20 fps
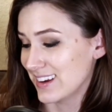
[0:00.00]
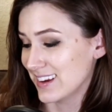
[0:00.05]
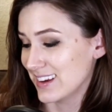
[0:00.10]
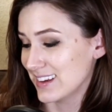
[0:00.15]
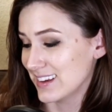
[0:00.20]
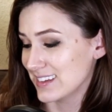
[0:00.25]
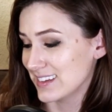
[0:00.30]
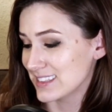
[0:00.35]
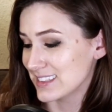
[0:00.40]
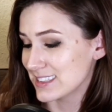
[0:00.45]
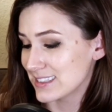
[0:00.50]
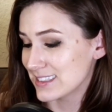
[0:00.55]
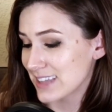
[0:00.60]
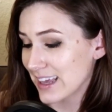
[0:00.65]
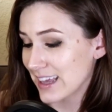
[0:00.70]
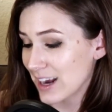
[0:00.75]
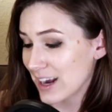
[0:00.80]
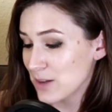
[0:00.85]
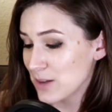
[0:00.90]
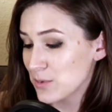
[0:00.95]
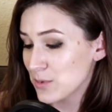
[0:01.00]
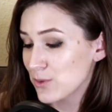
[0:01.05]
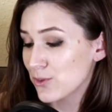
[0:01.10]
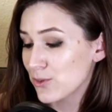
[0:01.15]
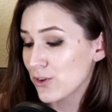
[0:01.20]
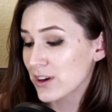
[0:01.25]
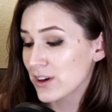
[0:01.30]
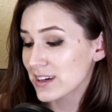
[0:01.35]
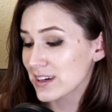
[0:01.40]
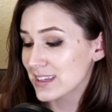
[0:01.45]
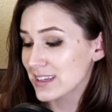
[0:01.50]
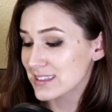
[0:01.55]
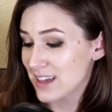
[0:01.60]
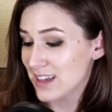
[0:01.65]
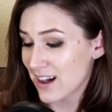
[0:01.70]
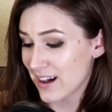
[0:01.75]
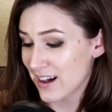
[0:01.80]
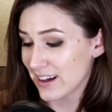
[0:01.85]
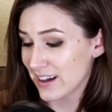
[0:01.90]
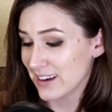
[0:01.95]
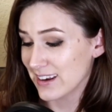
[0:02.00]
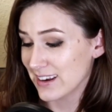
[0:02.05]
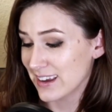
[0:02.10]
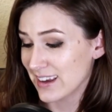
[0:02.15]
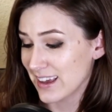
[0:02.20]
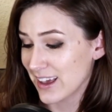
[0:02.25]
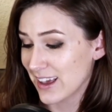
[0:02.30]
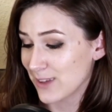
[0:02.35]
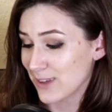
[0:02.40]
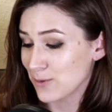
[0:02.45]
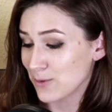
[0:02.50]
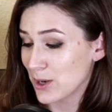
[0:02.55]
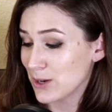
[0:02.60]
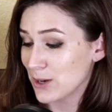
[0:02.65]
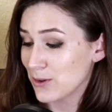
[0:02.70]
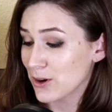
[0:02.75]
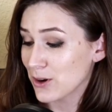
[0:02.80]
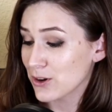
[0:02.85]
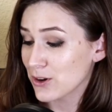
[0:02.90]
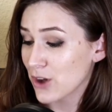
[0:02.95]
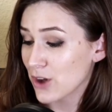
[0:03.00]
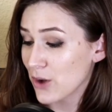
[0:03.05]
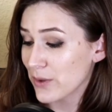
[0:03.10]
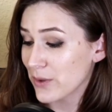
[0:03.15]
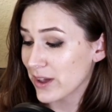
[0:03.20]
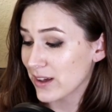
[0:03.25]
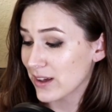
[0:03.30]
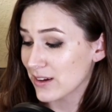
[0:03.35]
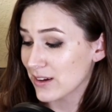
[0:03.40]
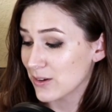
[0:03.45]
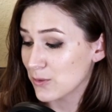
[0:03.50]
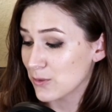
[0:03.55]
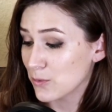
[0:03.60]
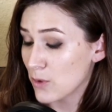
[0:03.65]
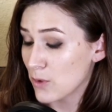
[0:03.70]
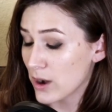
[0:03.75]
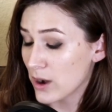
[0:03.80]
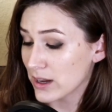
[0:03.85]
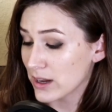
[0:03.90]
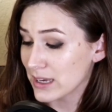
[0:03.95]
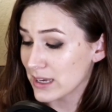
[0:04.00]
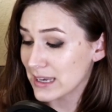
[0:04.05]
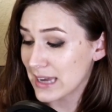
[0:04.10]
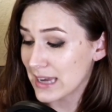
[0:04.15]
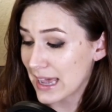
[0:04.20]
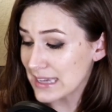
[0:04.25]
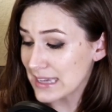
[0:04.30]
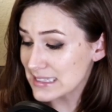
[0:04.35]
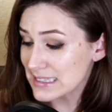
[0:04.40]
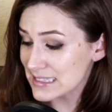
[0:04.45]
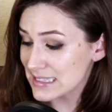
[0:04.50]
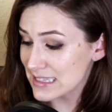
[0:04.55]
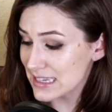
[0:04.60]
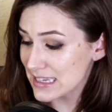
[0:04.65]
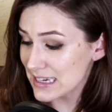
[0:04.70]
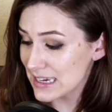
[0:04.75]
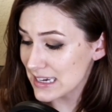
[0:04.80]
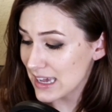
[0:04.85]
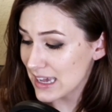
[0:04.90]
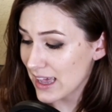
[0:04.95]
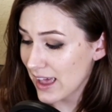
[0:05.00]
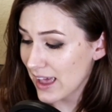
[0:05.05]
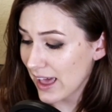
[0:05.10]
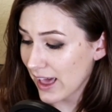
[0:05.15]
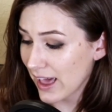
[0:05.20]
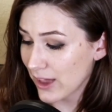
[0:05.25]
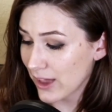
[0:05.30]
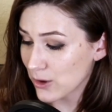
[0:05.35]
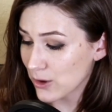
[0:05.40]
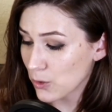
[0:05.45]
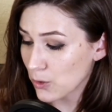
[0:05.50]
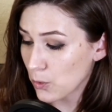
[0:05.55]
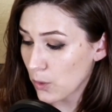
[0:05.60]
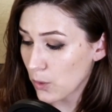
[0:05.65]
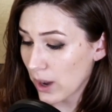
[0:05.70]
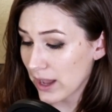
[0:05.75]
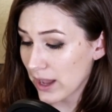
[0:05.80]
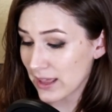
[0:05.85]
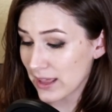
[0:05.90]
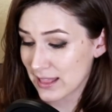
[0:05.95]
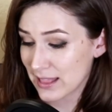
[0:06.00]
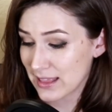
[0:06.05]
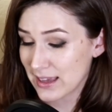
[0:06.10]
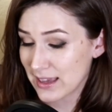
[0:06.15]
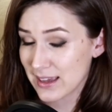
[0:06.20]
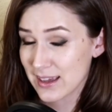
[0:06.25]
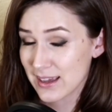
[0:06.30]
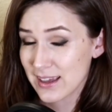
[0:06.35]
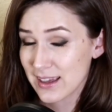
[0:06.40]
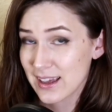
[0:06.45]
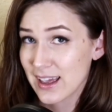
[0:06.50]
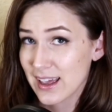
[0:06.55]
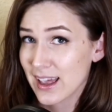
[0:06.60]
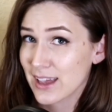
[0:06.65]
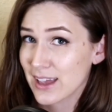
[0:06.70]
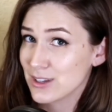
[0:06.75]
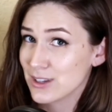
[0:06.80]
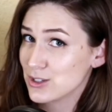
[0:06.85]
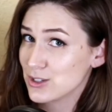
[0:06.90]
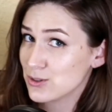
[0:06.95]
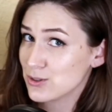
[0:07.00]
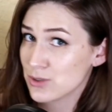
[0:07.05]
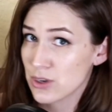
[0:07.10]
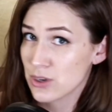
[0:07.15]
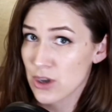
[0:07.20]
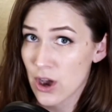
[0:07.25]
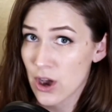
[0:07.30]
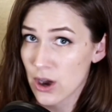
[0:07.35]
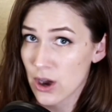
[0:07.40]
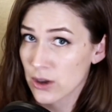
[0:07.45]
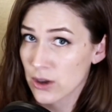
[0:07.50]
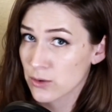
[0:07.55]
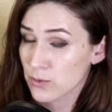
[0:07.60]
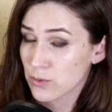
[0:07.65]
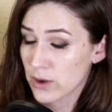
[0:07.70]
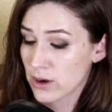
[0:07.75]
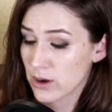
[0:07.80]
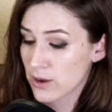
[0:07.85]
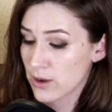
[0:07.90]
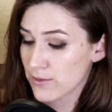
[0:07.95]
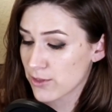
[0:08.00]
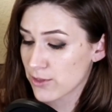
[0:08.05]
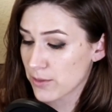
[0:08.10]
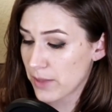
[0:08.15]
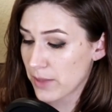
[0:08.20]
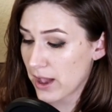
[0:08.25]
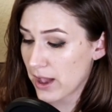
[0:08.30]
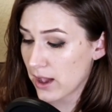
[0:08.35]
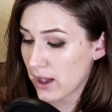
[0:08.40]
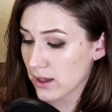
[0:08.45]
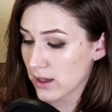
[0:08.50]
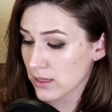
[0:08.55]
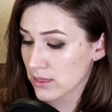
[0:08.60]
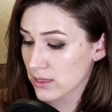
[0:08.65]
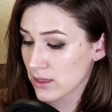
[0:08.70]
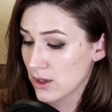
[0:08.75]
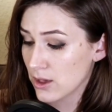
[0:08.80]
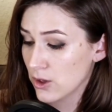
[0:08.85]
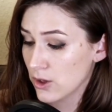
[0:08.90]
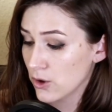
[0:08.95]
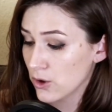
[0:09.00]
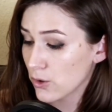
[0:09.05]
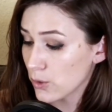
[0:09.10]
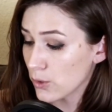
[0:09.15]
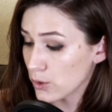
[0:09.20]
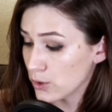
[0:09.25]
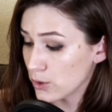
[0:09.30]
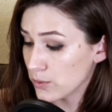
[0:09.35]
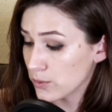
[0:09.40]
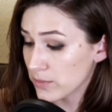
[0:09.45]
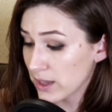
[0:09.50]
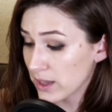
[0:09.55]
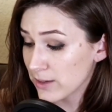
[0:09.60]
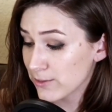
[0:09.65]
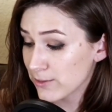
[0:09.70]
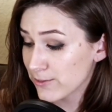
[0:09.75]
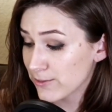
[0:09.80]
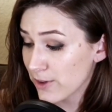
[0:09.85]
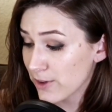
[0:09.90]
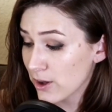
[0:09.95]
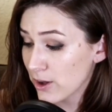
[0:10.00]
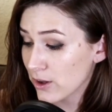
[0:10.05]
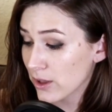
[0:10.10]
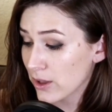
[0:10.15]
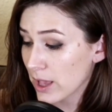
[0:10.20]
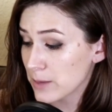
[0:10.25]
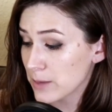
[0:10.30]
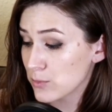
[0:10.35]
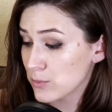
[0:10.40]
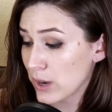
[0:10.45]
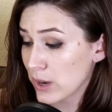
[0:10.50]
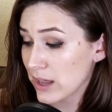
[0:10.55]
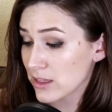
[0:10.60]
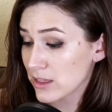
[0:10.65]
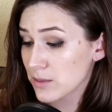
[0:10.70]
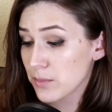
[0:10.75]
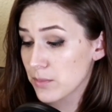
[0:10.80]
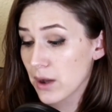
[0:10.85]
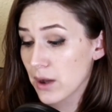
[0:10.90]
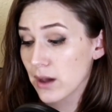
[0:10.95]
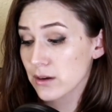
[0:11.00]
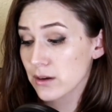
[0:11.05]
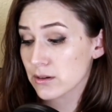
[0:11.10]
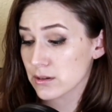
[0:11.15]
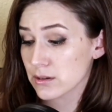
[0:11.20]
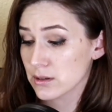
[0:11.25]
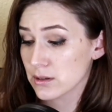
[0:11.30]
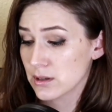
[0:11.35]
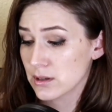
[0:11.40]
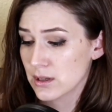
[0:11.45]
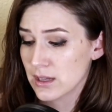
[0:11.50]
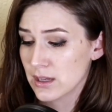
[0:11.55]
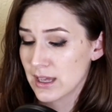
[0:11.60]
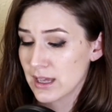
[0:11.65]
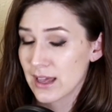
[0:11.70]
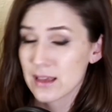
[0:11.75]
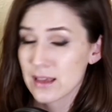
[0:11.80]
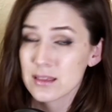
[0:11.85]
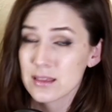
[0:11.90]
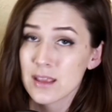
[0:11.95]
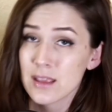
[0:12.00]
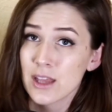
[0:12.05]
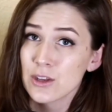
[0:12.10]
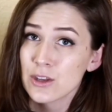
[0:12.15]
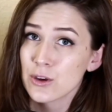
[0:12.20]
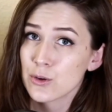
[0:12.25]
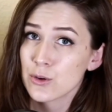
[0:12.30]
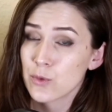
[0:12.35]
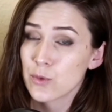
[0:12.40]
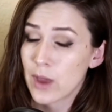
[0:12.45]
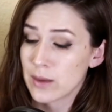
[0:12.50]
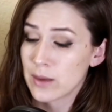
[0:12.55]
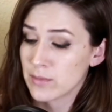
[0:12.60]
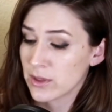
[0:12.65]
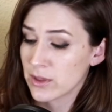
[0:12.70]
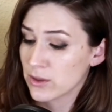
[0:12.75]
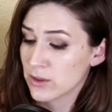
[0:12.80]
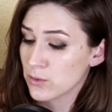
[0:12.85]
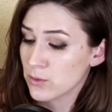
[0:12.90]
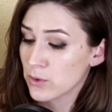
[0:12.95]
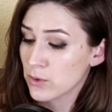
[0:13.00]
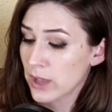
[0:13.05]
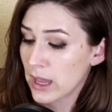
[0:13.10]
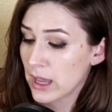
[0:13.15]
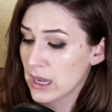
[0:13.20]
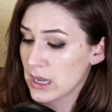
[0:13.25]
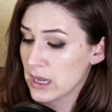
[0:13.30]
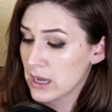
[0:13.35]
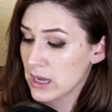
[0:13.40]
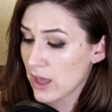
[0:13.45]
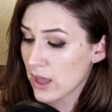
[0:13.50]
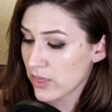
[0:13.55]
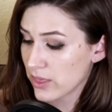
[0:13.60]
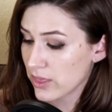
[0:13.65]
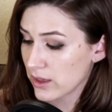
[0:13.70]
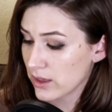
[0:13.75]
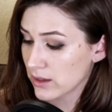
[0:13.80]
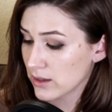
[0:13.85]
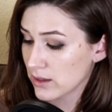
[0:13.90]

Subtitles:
Set out before it gets hot, and when you are going, walk nicely and quietly, and do not run off the path, or you may fall and break the bottle, and then your grandmother will get nothing.